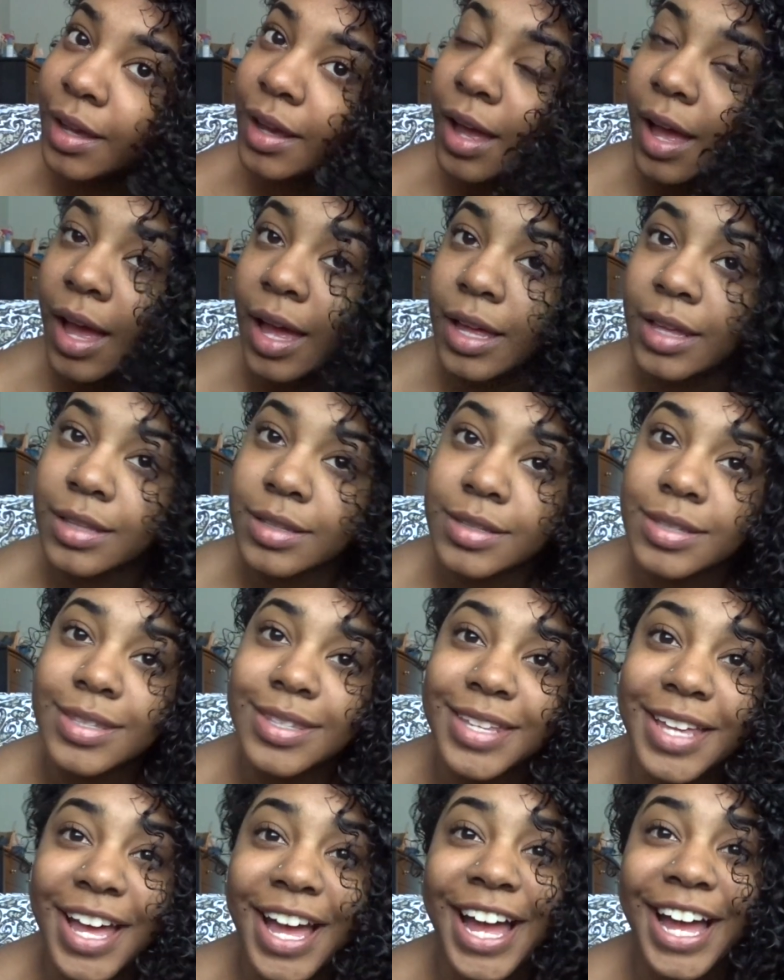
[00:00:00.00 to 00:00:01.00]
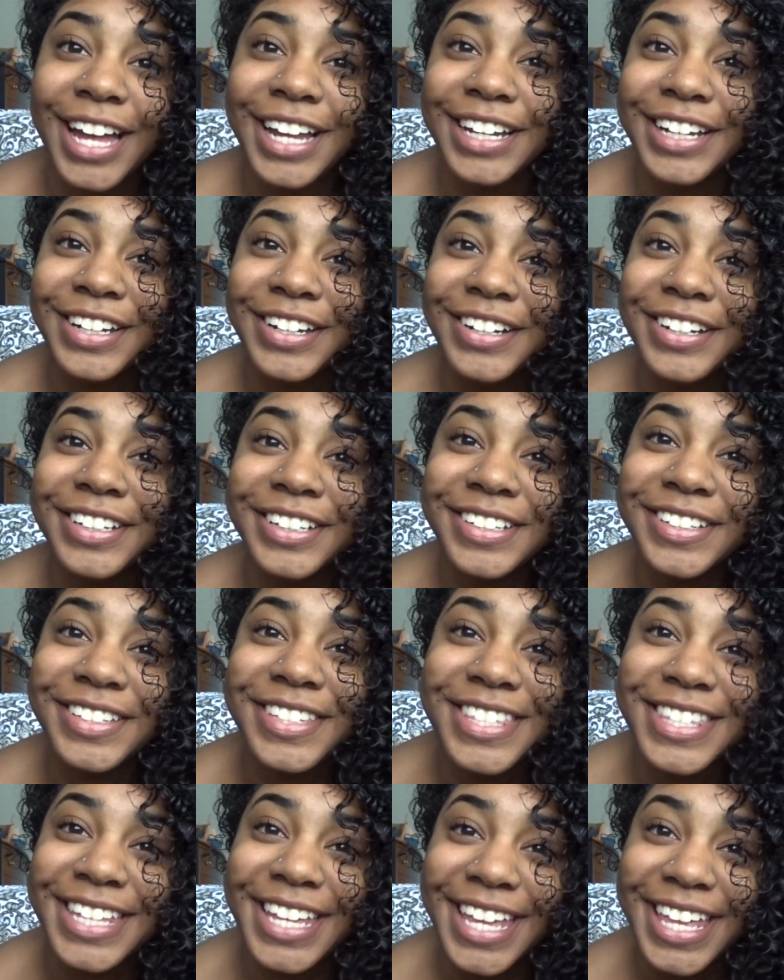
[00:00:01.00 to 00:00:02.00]
Guys, I know you
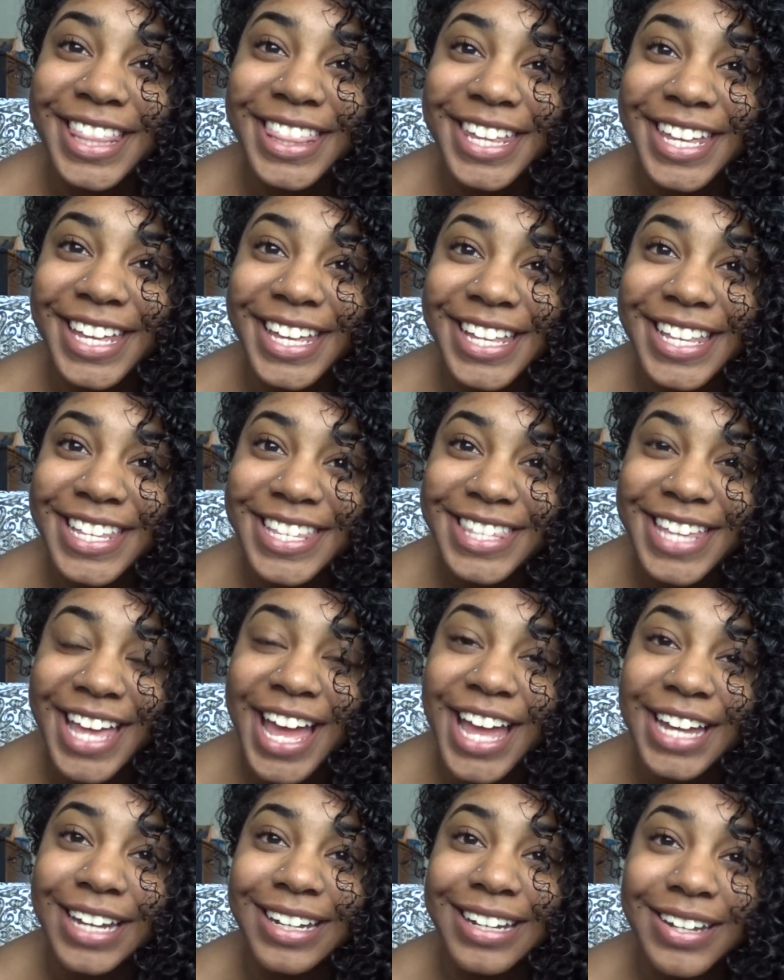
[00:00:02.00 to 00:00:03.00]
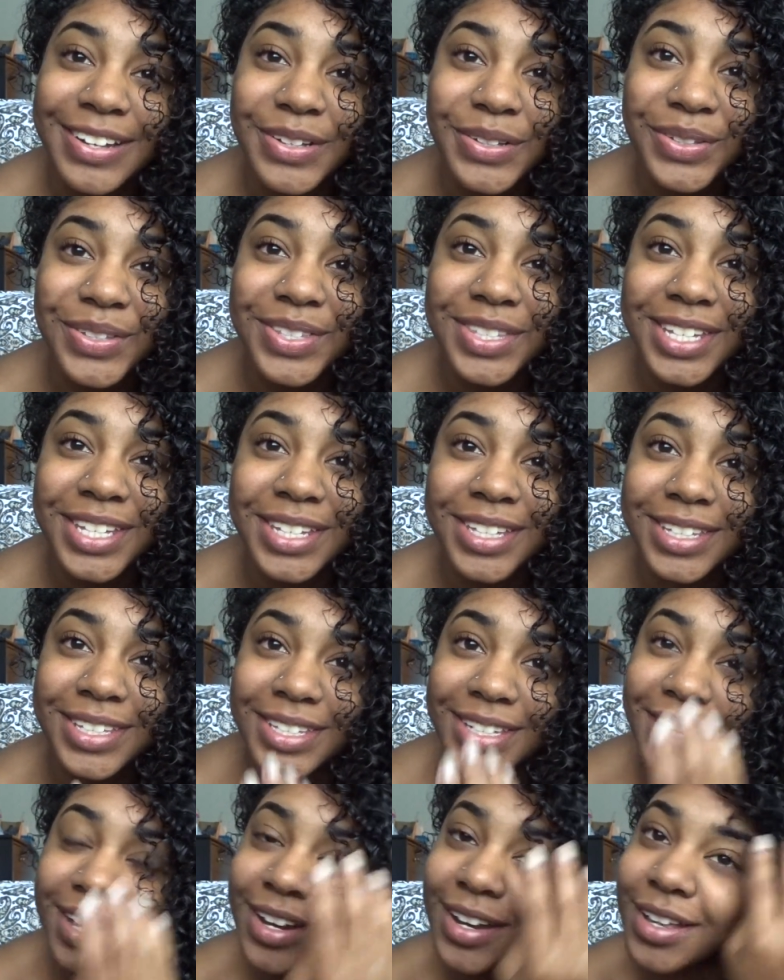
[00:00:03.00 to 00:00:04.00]
see this. I know you see these
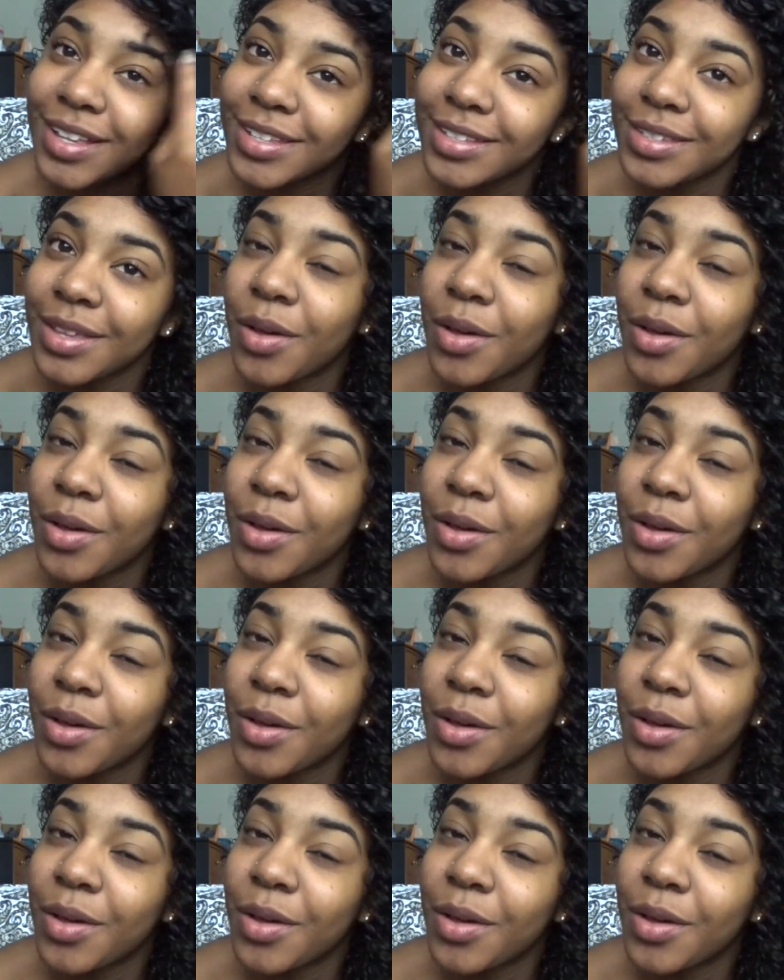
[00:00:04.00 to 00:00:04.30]
curls.